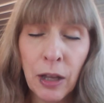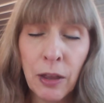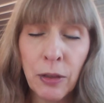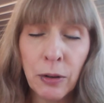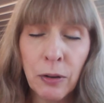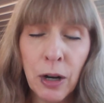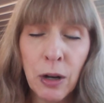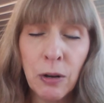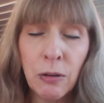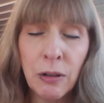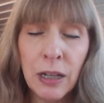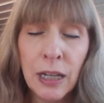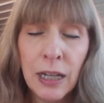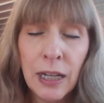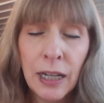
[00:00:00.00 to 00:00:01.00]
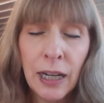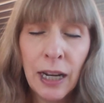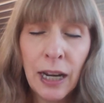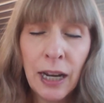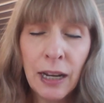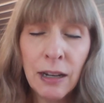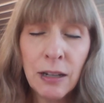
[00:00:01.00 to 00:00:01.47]
on their own,
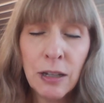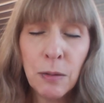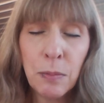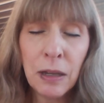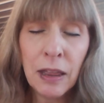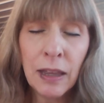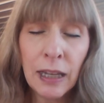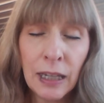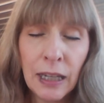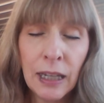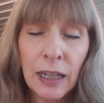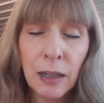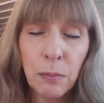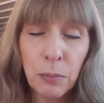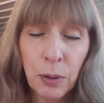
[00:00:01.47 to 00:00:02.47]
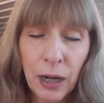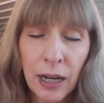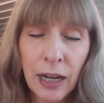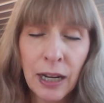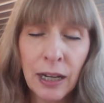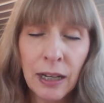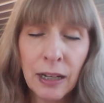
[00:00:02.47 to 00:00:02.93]
and to be thinking and
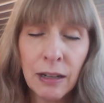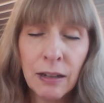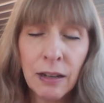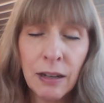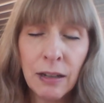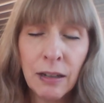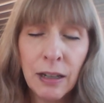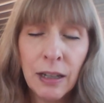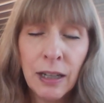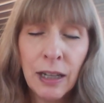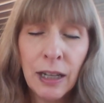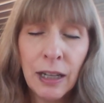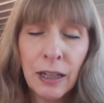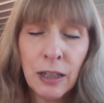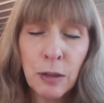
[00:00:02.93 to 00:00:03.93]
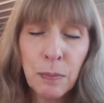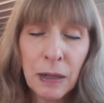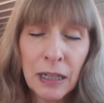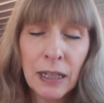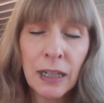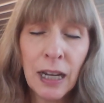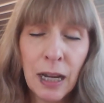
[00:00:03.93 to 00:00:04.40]
praying and
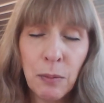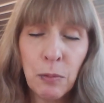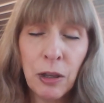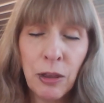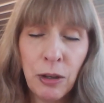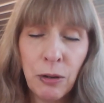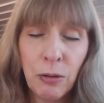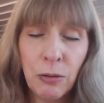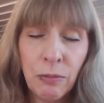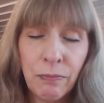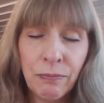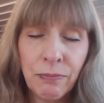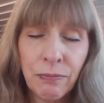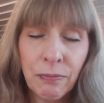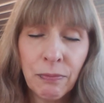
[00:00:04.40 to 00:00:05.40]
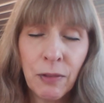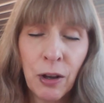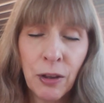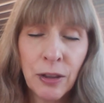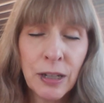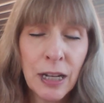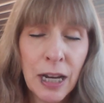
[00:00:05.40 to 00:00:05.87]
spending time with you
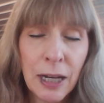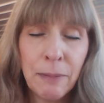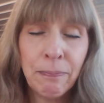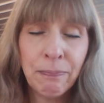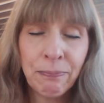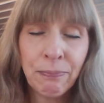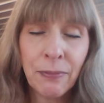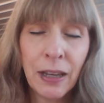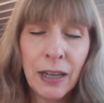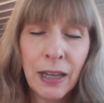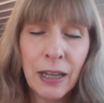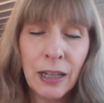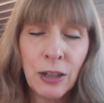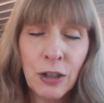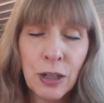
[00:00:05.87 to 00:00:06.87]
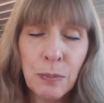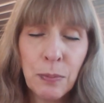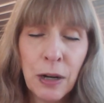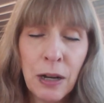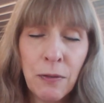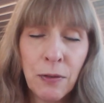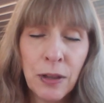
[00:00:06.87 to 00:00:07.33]
all the time. And just
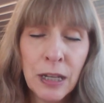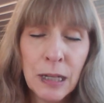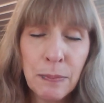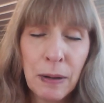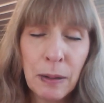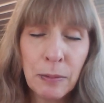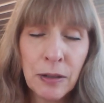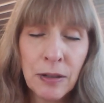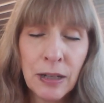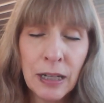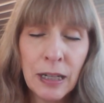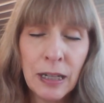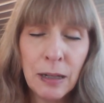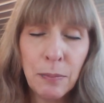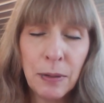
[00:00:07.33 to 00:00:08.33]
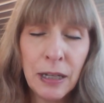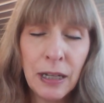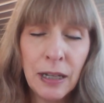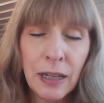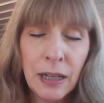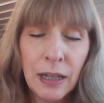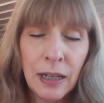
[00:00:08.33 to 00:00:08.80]
pray for this Bible study to
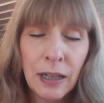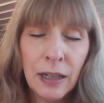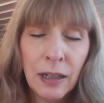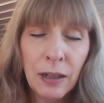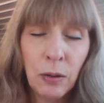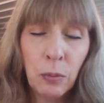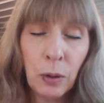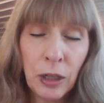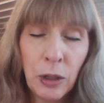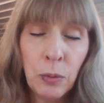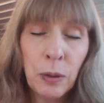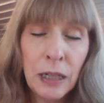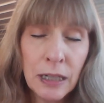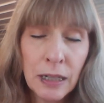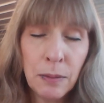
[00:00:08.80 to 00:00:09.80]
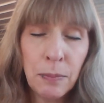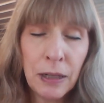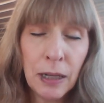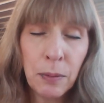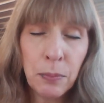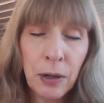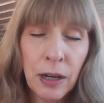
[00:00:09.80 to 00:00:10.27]
be what you want it to
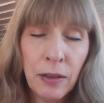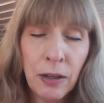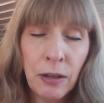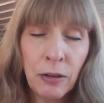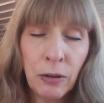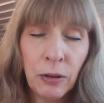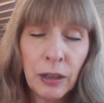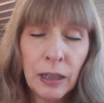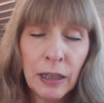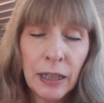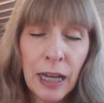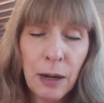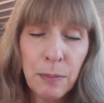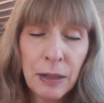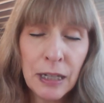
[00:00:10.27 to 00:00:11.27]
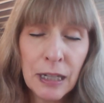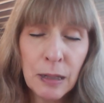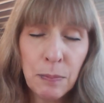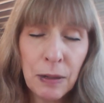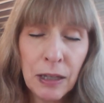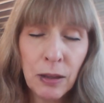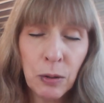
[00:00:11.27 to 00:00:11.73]
be. I pray that you'd only allow me to
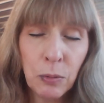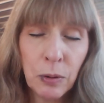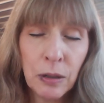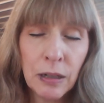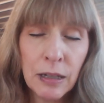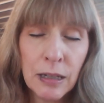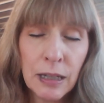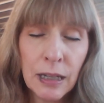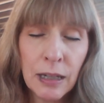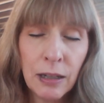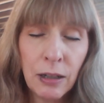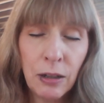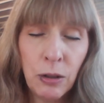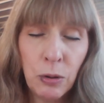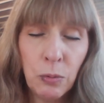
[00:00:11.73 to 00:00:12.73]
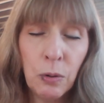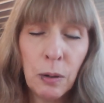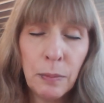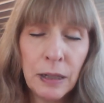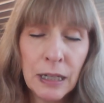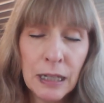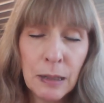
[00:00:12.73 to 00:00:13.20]
speak the words that you want
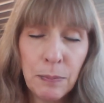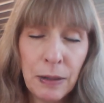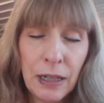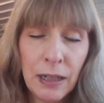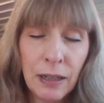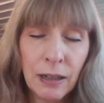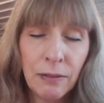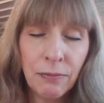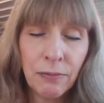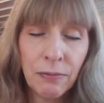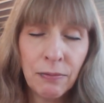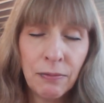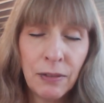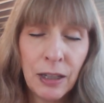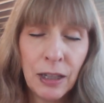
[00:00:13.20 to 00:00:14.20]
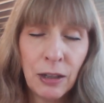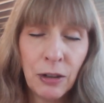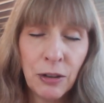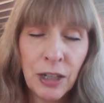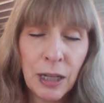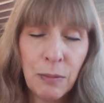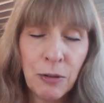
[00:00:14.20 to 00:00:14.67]
me to speak. In
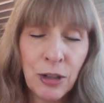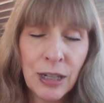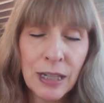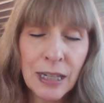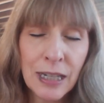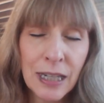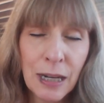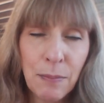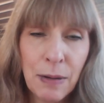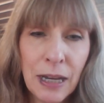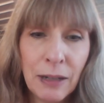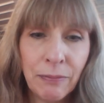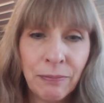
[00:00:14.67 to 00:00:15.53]
your name, Jesus, amen.